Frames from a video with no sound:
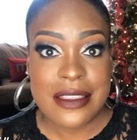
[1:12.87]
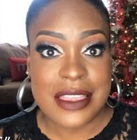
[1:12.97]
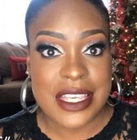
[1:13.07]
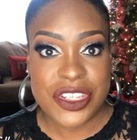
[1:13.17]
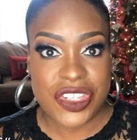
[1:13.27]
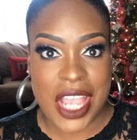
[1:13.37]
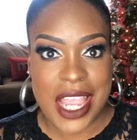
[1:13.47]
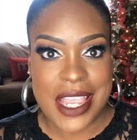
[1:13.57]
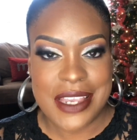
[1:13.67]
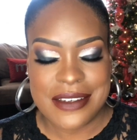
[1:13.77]
this
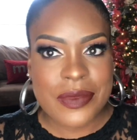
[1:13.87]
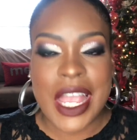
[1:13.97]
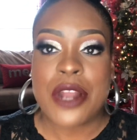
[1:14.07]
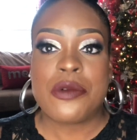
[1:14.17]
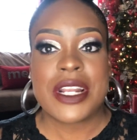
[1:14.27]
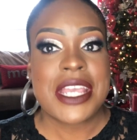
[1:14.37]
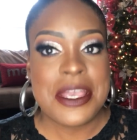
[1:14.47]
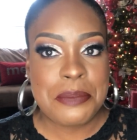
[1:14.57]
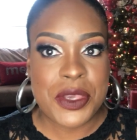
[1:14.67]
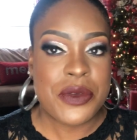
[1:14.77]
shade. I don't want to
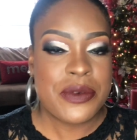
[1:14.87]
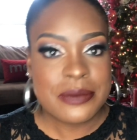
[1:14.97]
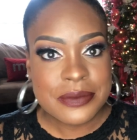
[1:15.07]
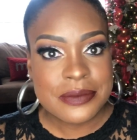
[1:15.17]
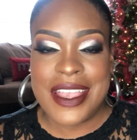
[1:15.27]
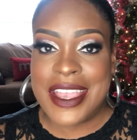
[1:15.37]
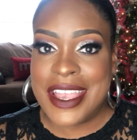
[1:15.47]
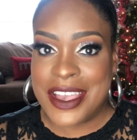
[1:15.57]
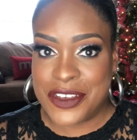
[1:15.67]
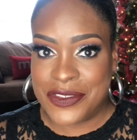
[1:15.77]
keep you.
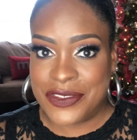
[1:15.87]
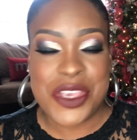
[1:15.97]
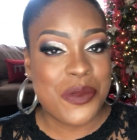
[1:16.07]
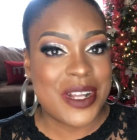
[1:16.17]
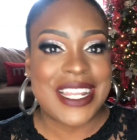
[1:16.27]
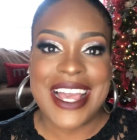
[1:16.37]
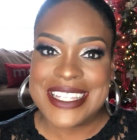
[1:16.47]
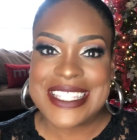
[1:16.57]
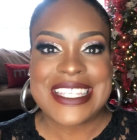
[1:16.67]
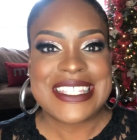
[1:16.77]
If you would
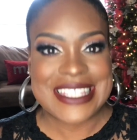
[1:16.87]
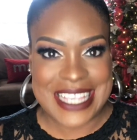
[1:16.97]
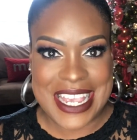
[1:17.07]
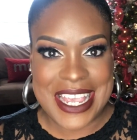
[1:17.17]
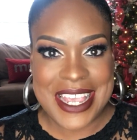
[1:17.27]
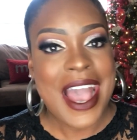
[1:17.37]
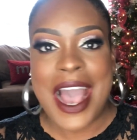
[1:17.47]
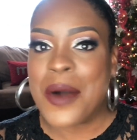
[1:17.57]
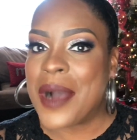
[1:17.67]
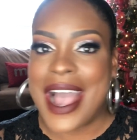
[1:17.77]
like to see
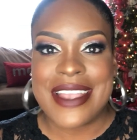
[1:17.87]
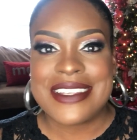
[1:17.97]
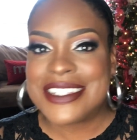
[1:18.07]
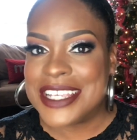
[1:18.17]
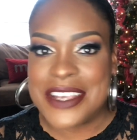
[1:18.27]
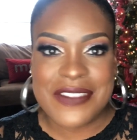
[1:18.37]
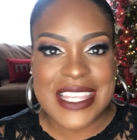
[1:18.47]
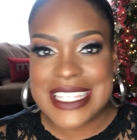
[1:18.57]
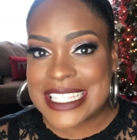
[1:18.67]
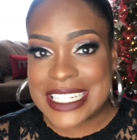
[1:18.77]
how I achieved
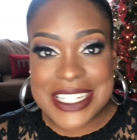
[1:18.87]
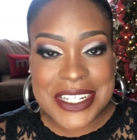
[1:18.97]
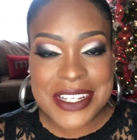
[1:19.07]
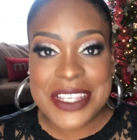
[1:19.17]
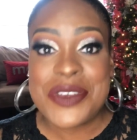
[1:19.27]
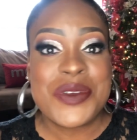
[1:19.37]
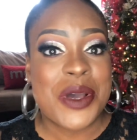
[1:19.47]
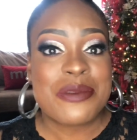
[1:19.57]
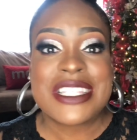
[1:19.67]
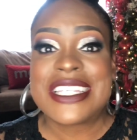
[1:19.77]
this look, you
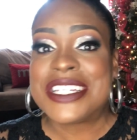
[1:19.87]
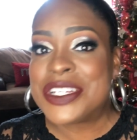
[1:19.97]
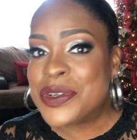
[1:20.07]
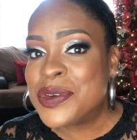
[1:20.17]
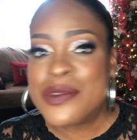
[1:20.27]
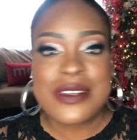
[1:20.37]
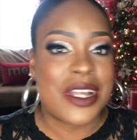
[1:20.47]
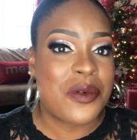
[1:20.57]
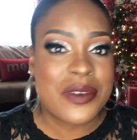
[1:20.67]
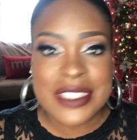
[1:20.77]
know what to do.
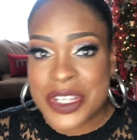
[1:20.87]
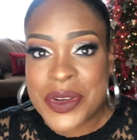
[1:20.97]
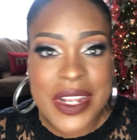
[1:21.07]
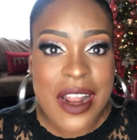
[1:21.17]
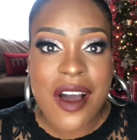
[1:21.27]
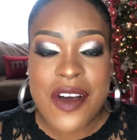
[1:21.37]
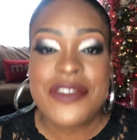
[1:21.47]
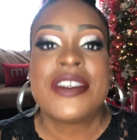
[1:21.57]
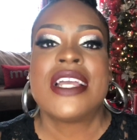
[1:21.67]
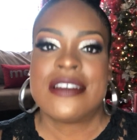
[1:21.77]
Don't turn it
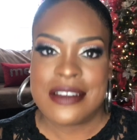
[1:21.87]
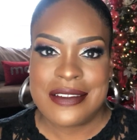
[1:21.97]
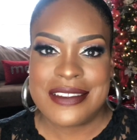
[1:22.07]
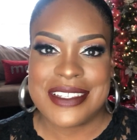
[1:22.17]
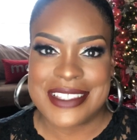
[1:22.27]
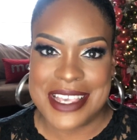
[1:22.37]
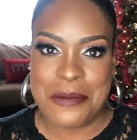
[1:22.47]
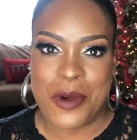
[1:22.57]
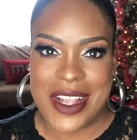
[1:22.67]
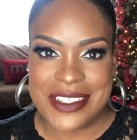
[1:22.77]
off. Just
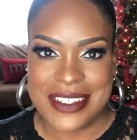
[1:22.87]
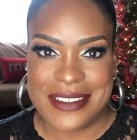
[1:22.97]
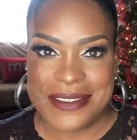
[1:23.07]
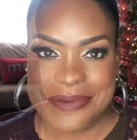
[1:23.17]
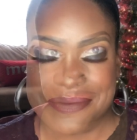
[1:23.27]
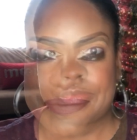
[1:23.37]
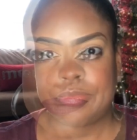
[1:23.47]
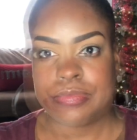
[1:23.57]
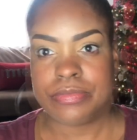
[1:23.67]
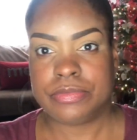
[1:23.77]
keep watching.
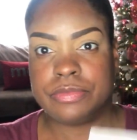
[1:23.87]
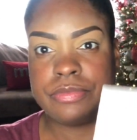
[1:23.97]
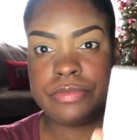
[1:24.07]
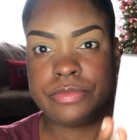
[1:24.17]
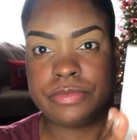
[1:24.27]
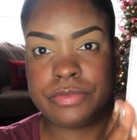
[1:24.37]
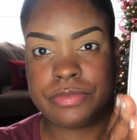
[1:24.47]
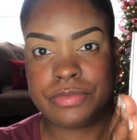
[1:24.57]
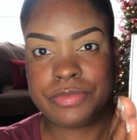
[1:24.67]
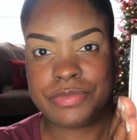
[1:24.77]
I'm
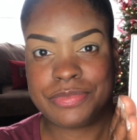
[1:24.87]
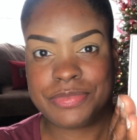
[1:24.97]
beginning